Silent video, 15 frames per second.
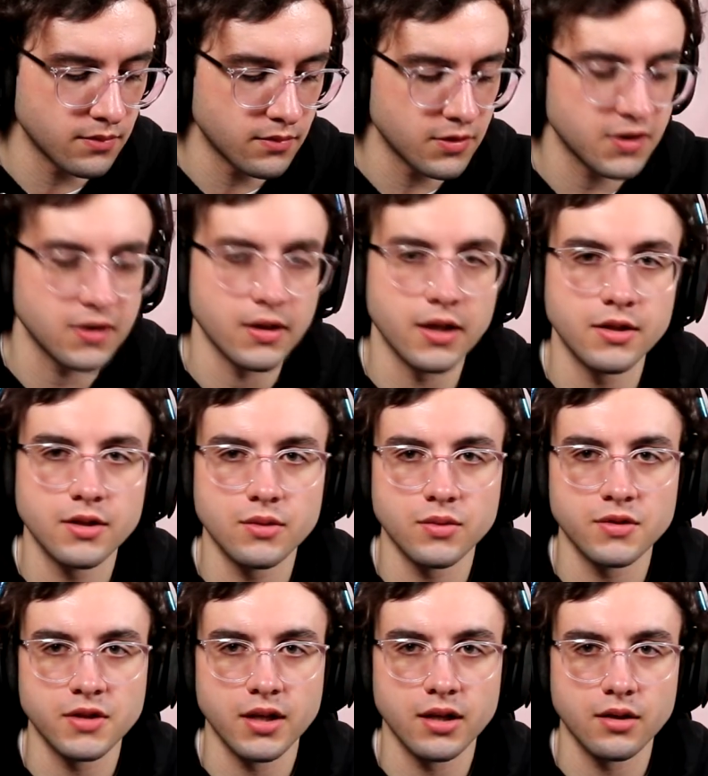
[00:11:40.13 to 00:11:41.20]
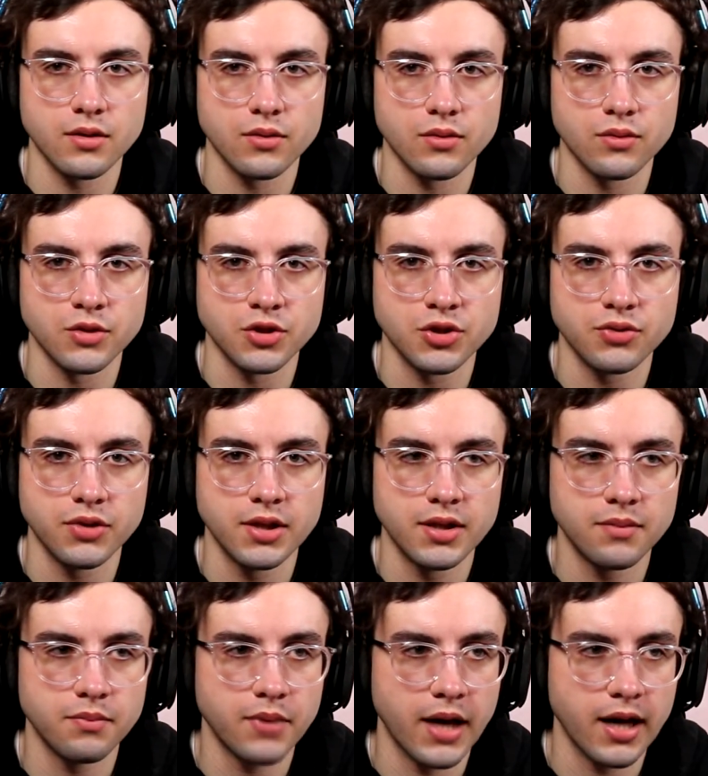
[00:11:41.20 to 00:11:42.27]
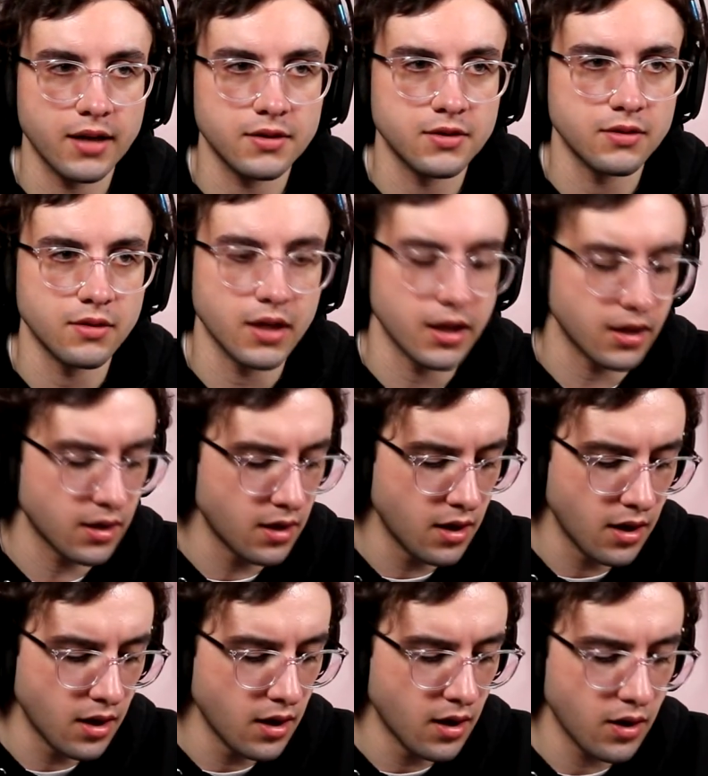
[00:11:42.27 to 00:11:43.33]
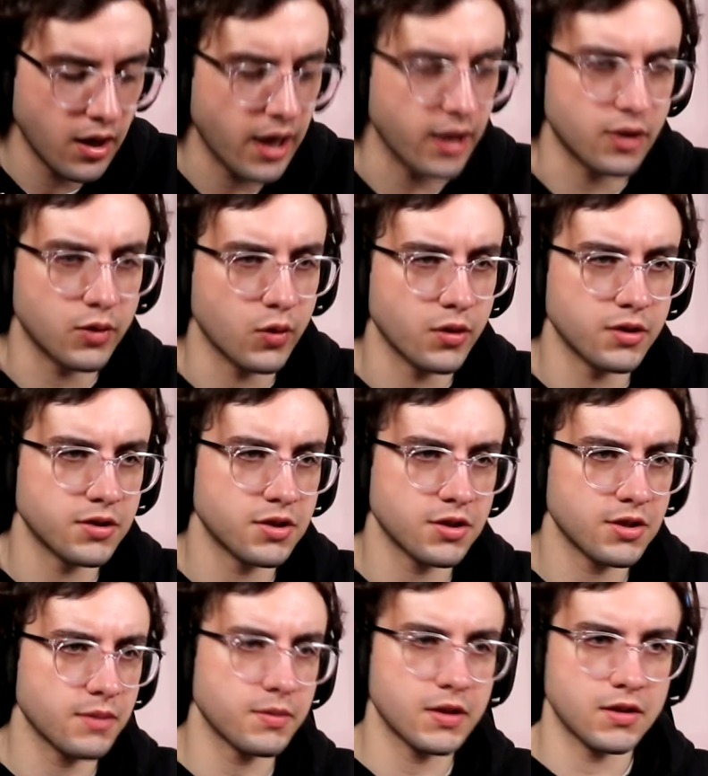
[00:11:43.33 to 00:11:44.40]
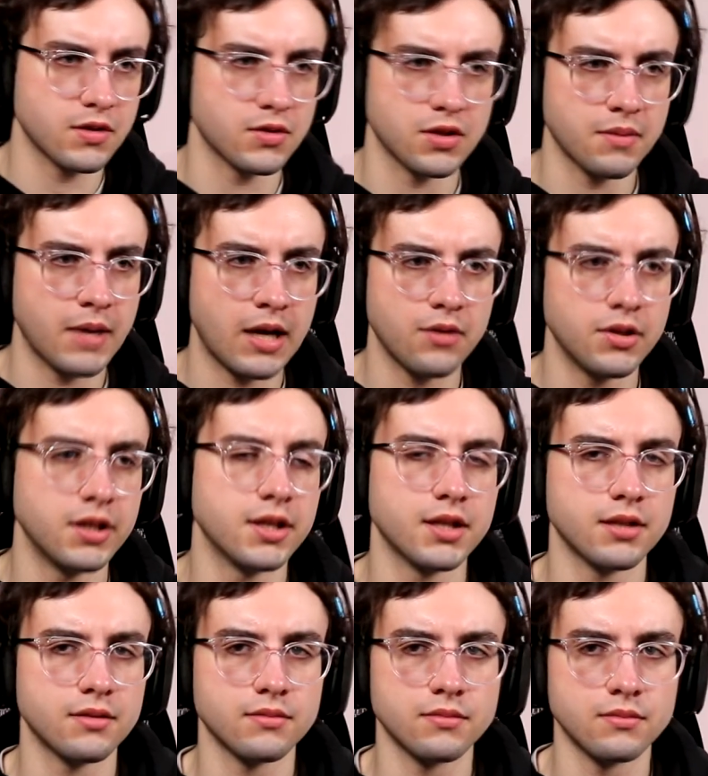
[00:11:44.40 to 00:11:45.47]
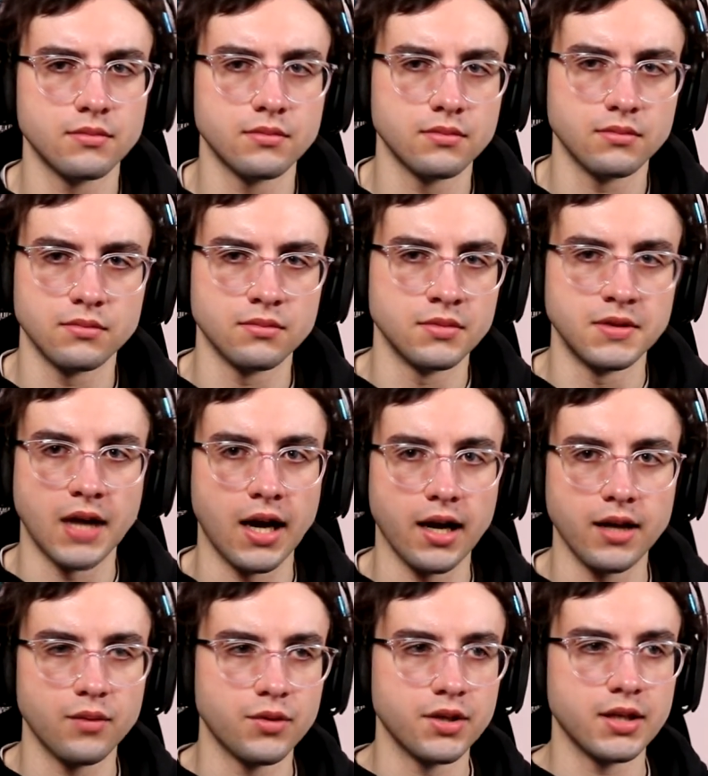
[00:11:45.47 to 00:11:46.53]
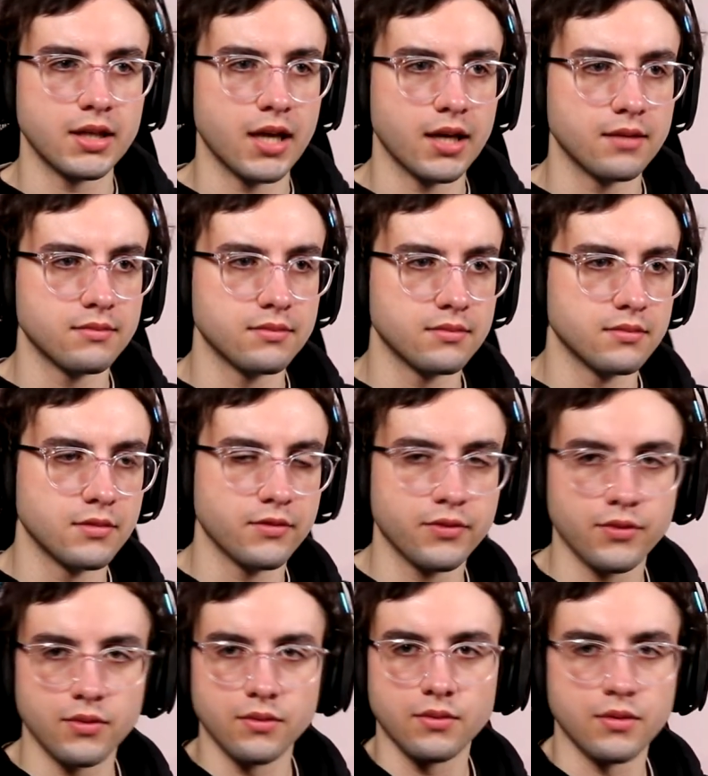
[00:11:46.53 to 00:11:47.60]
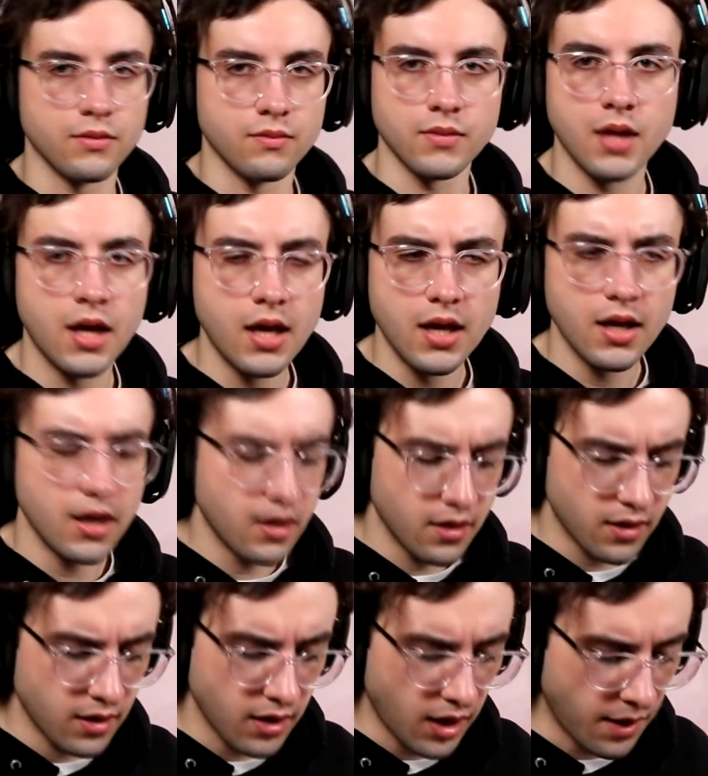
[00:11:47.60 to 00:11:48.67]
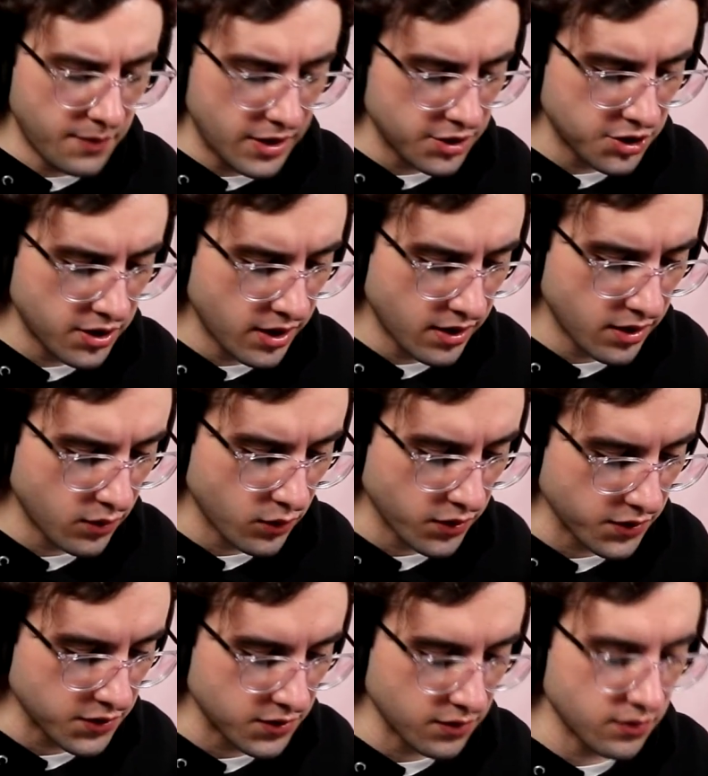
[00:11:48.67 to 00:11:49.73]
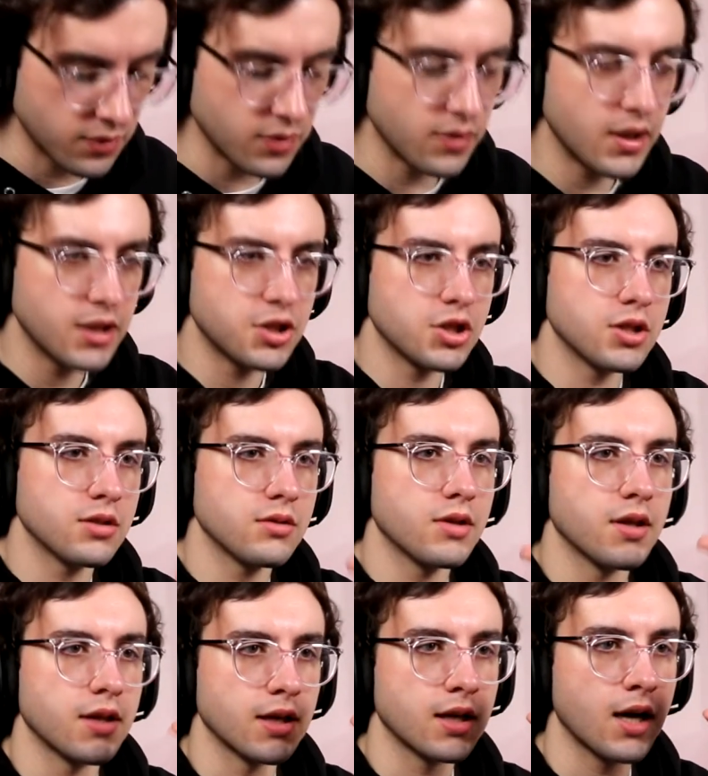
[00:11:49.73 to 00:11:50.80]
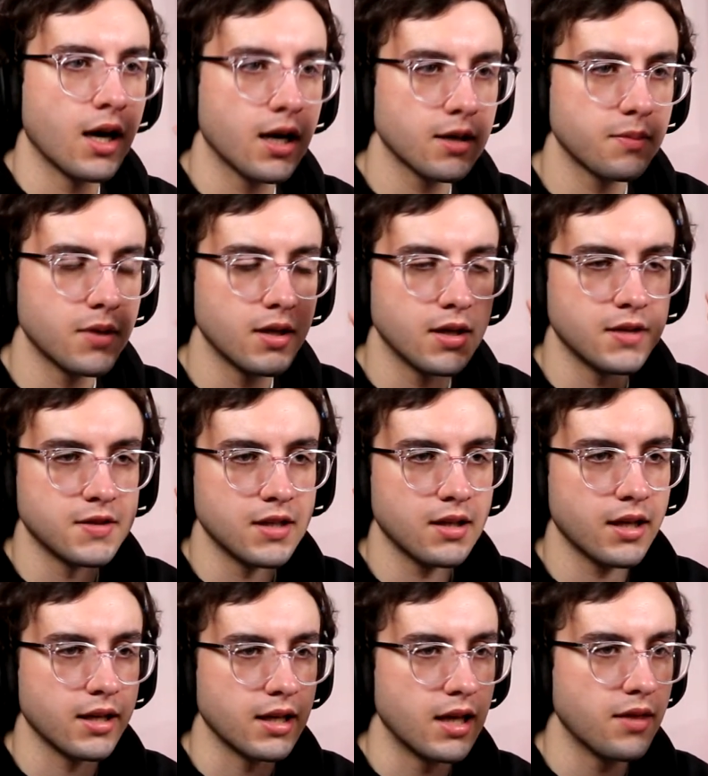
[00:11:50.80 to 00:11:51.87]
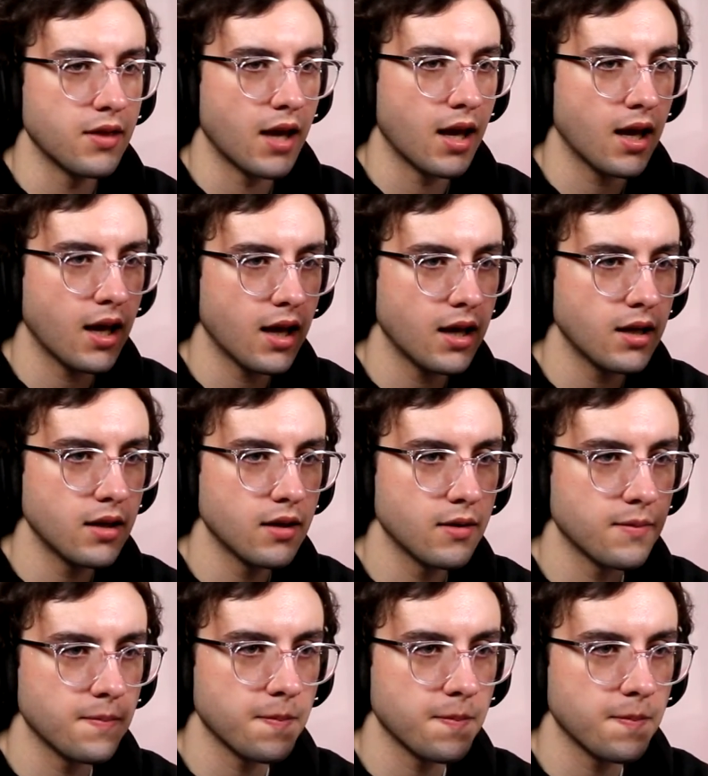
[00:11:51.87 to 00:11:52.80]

Slender was, like, retreating back to, like, headquarters or something. So somehow he didn't die when he got the... I'm not sure how that works. So do they chill in the cockpit? Is it, like, in the head?